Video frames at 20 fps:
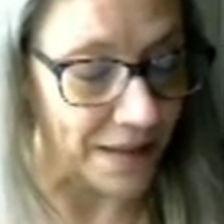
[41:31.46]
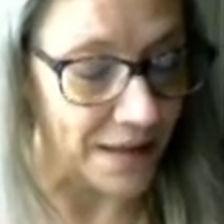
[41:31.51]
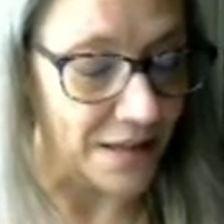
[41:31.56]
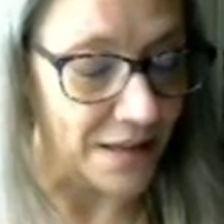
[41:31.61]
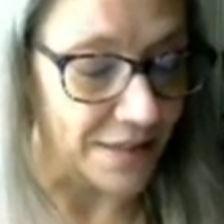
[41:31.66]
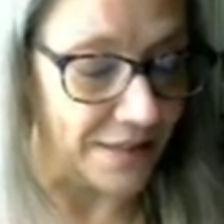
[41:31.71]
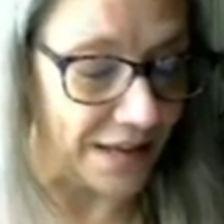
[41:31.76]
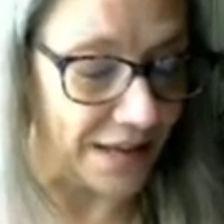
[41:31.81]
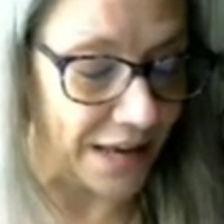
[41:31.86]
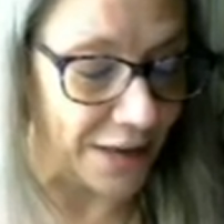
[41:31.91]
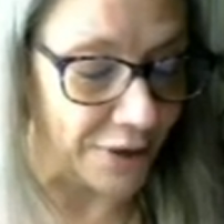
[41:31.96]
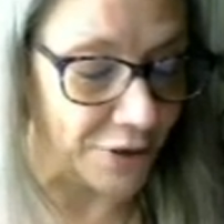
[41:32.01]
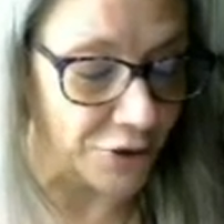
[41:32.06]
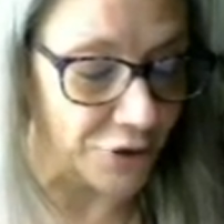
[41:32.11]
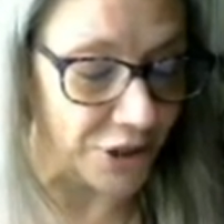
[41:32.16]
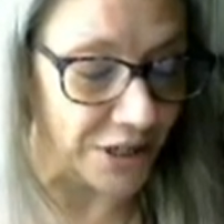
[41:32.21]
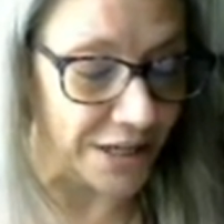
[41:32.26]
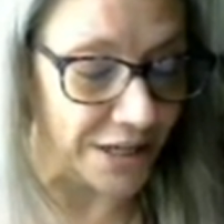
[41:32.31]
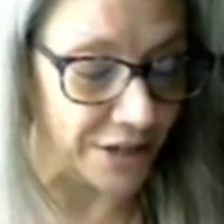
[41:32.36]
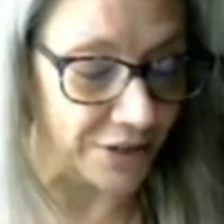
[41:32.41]
The
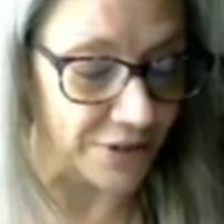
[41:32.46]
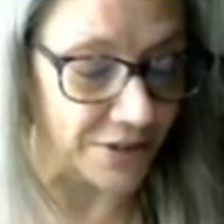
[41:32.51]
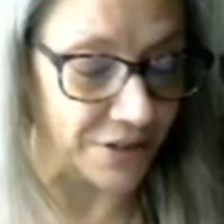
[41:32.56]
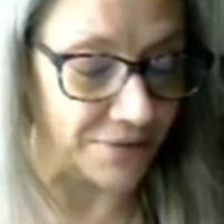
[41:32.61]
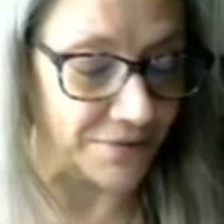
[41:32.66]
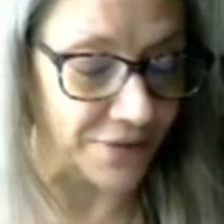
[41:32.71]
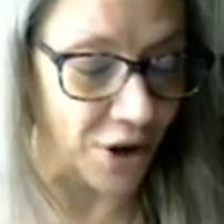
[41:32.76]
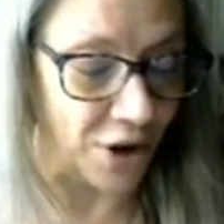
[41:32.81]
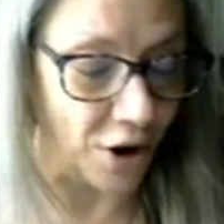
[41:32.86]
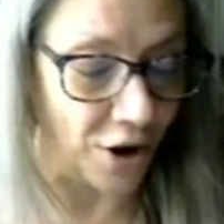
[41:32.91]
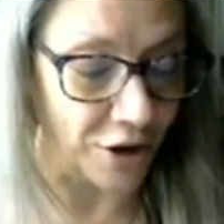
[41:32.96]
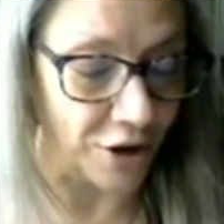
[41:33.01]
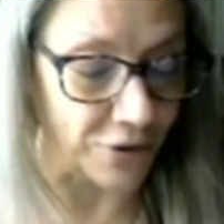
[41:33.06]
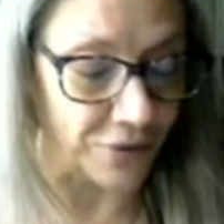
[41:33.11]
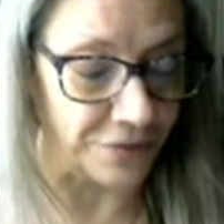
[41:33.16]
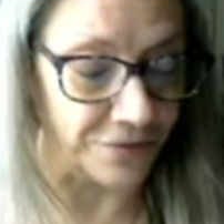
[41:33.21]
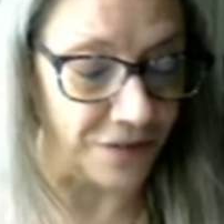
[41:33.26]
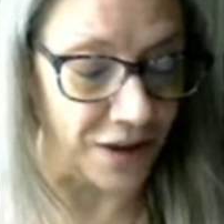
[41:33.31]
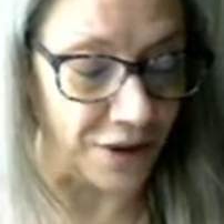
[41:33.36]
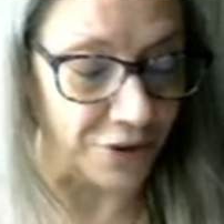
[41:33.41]
energy here is of the hawk
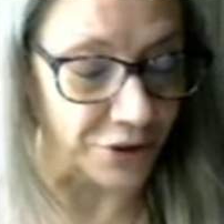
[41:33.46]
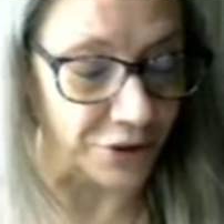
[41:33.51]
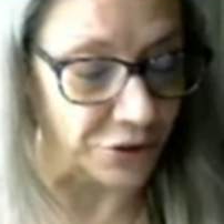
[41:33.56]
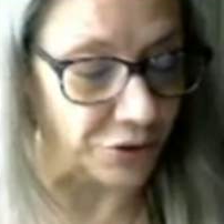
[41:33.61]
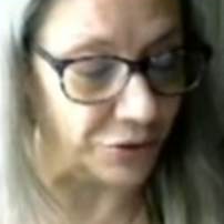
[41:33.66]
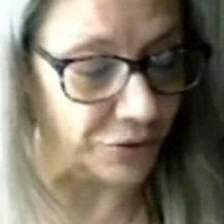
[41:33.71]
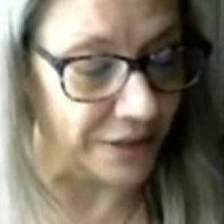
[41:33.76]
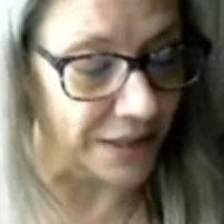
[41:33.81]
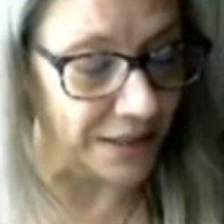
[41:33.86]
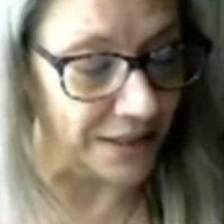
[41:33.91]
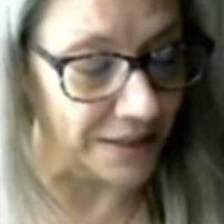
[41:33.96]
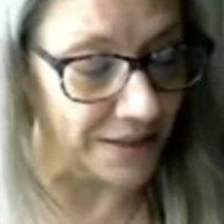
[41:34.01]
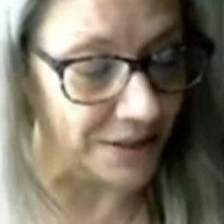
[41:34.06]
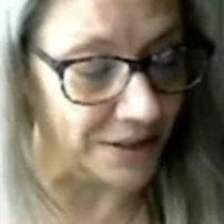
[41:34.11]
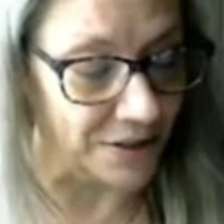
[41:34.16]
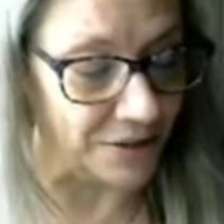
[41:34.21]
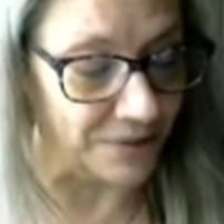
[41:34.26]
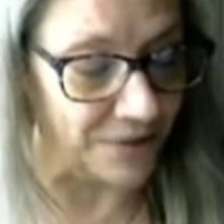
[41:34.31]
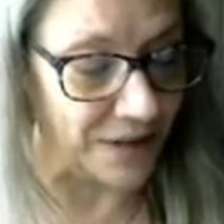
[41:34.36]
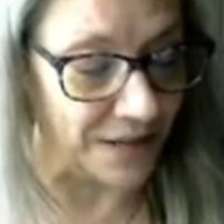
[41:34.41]
or falcon who keenly
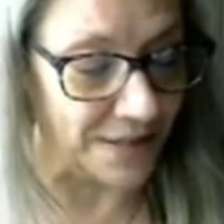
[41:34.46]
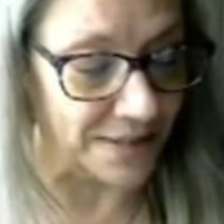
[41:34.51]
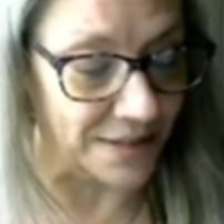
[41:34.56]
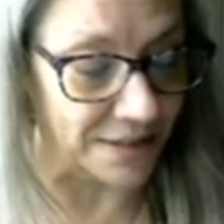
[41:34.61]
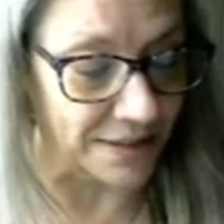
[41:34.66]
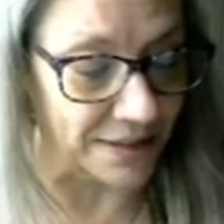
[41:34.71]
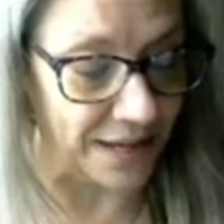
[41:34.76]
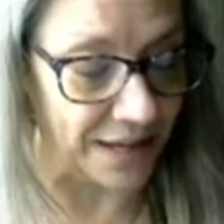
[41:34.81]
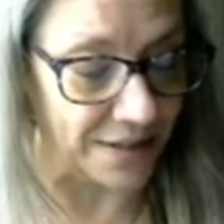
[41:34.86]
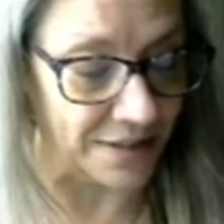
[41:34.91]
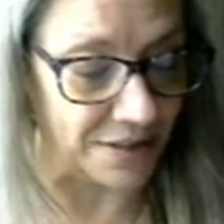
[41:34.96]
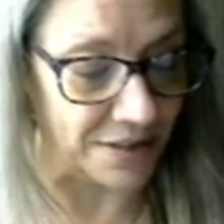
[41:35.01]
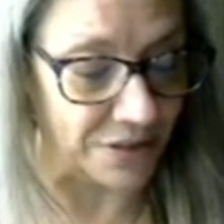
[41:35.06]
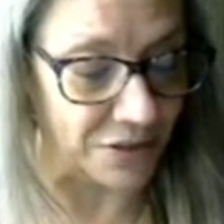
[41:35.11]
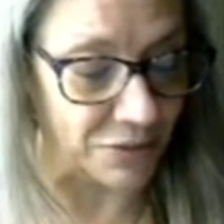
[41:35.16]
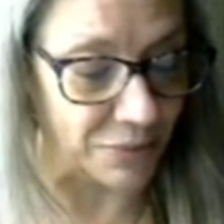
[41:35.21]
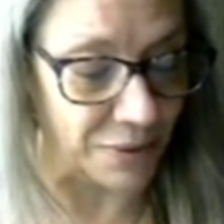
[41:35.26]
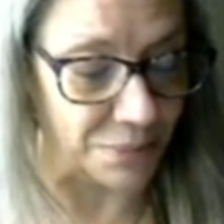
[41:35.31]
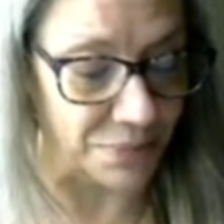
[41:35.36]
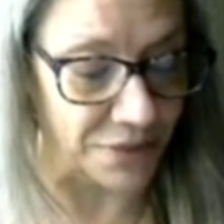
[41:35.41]
surveys the land and
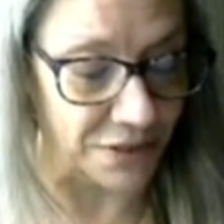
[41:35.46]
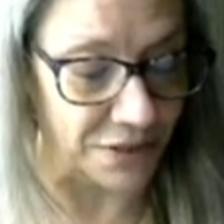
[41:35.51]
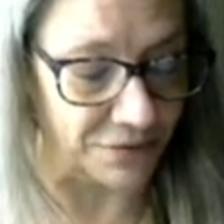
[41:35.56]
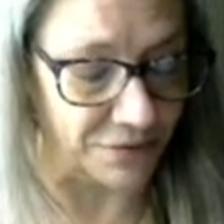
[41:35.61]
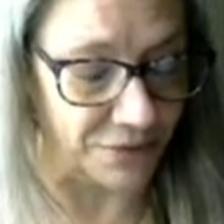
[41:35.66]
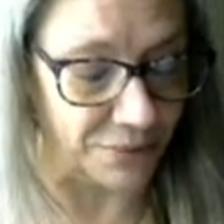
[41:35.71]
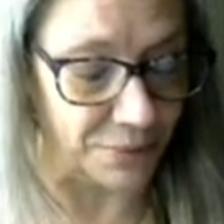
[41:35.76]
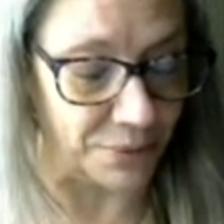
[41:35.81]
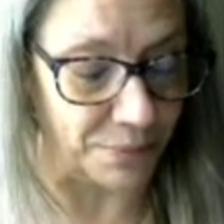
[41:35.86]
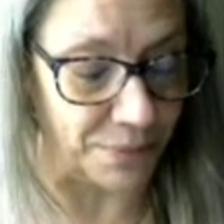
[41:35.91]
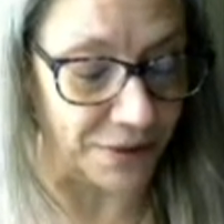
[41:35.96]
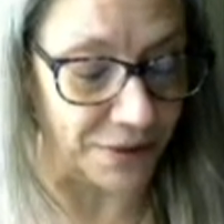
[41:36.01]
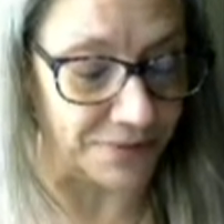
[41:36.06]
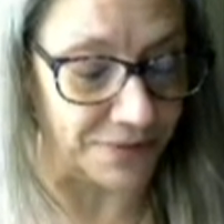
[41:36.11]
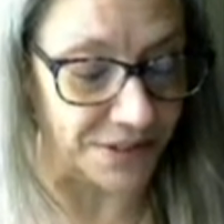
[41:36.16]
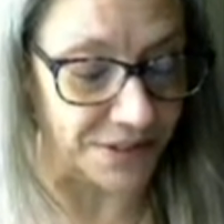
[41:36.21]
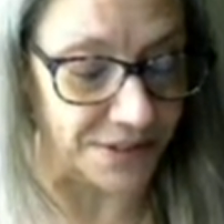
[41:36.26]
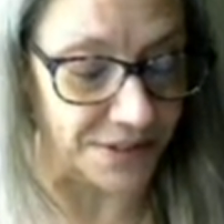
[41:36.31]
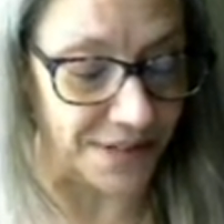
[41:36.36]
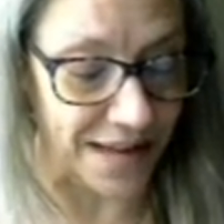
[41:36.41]
sweeps in from above
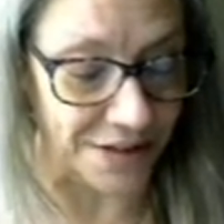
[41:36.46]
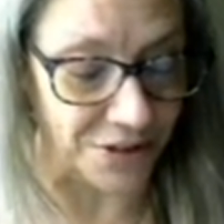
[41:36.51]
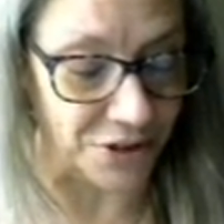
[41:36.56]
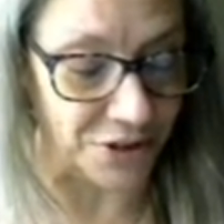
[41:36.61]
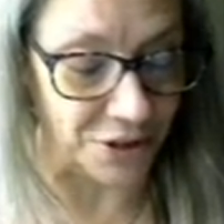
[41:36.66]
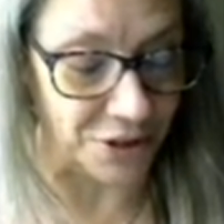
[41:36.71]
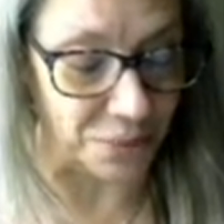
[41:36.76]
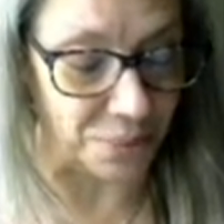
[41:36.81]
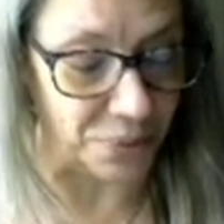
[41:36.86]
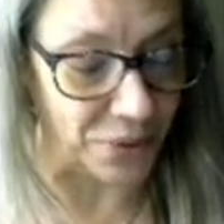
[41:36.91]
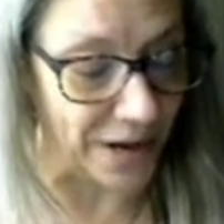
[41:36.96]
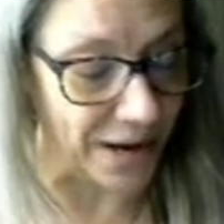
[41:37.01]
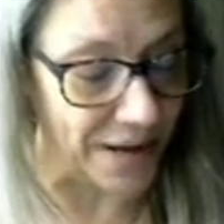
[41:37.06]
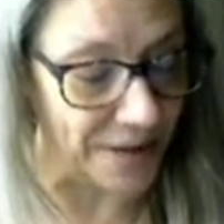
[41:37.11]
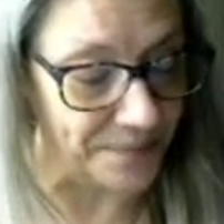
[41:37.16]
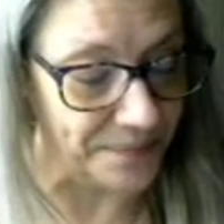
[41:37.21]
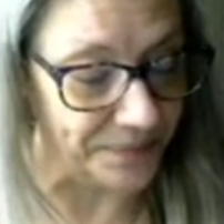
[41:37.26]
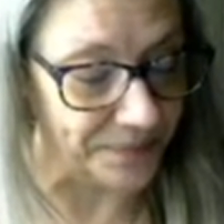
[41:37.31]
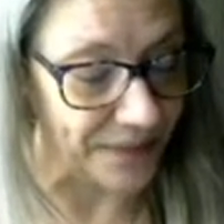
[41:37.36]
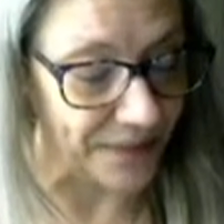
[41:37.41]
to snatch their prey.